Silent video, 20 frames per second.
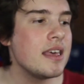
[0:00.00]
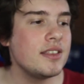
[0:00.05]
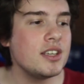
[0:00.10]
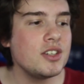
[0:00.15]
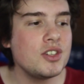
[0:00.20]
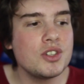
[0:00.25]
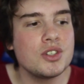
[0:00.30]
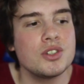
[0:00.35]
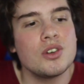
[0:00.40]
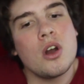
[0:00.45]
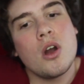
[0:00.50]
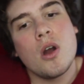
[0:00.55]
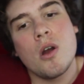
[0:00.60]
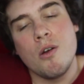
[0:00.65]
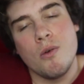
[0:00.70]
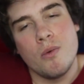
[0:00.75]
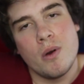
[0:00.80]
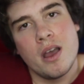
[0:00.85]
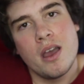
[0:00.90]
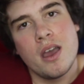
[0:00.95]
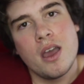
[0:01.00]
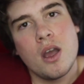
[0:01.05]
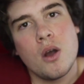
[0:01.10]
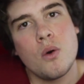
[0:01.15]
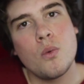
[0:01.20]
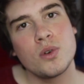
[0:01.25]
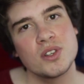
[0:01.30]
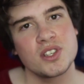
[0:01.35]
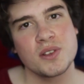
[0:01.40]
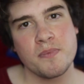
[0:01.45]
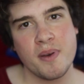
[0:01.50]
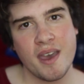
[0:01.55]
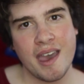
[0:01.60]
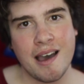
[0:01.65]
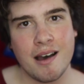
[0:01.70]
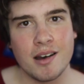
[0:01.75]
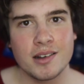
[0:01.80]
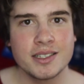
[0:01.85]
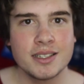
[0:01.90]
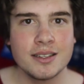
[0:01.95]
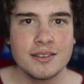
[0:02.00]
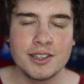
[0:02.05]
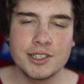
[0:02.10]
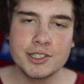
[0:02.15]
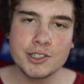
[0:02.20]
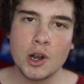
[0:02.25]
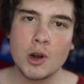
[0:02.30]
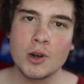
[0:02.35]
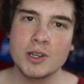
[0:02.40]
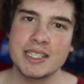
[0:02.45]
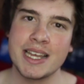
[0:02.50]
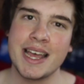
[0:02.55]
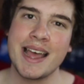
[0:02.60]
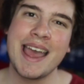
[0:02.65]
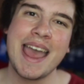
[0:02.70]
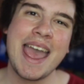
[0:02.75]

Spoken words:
This show was about the Doctor